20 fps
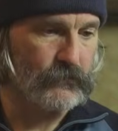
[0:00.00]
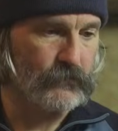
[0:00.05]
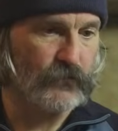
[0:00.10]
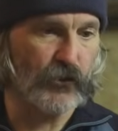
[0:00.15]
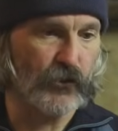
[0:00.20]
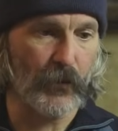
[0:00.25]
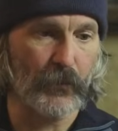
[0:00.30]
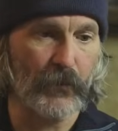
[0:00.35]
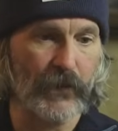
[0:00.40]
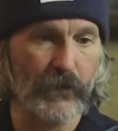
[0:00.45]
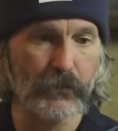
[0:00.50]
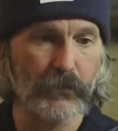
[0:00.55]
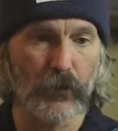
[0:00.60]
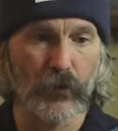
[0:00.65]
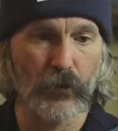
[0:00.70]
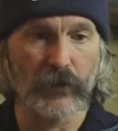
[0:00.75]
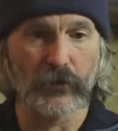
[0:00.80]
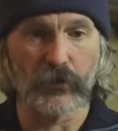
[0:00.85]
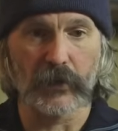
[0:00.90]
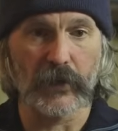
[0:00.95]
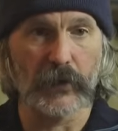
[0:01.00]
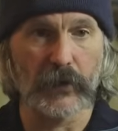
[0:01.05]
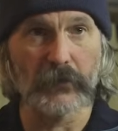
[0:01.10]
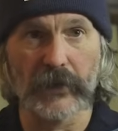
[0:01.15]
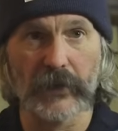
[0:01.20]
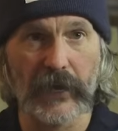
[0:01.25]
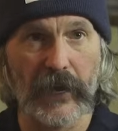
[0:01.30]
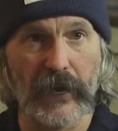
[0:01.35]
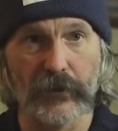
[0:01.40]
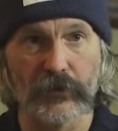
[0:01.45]
Jeremy and the boys will get me
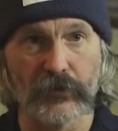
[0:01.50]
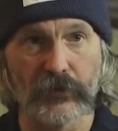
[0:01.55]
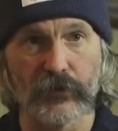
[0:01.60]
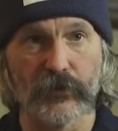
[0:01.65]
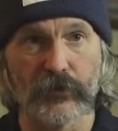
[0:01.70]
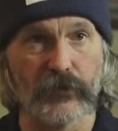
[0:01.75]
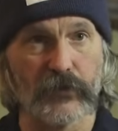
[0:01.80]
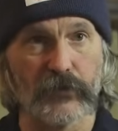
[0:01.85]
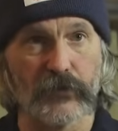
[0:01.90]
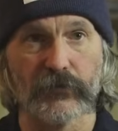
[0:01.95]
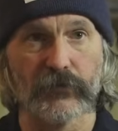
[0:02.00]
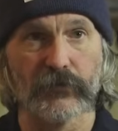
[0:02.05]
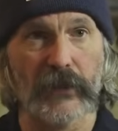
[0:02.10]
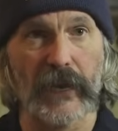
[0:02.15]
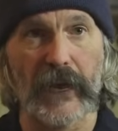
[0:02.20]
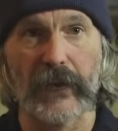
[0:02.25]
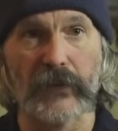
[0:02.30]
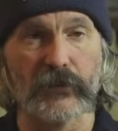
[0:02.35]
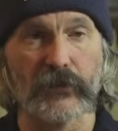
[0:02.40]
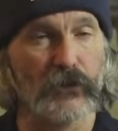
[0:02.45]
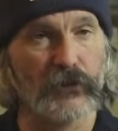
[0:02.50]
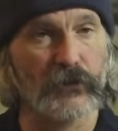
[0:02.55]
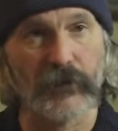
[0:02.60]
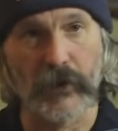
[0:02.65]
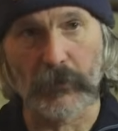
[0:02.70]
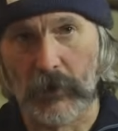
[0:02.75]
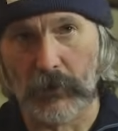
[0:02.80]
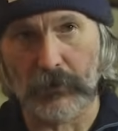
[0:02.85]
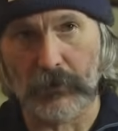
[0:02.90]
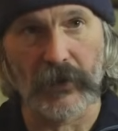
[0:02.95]
canisters of gas, or if
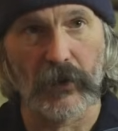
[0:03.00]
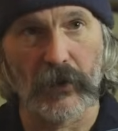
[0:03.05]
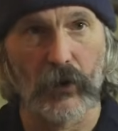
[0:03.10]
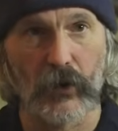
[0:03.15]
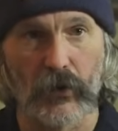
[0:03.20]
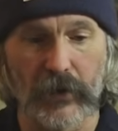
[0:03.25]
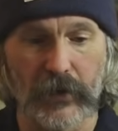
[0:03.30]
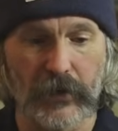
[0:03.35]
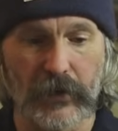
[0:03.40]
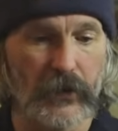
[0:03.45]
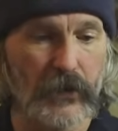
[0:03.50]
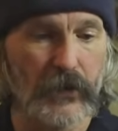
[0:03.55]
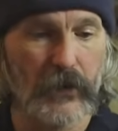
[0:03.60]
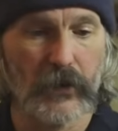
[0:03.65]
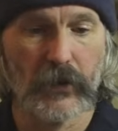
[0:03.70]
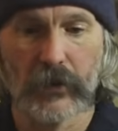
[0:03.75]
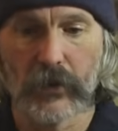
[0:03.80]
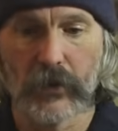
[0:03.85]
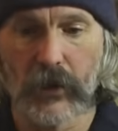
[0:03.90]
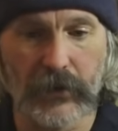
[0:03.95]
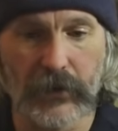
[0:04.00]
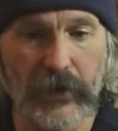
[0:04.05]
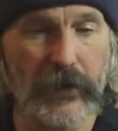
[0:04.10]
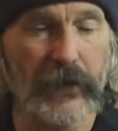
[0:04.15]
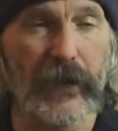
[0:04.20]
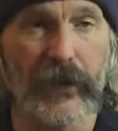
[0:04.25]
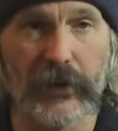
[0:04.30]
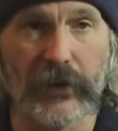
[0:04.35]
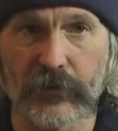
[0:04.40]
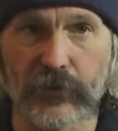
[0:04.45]
I'm up in the Arctic, I'll get
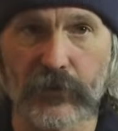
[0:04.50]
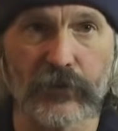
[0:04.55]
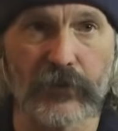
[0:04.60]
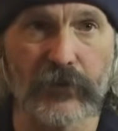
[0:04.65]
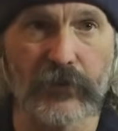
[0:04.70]
canisters of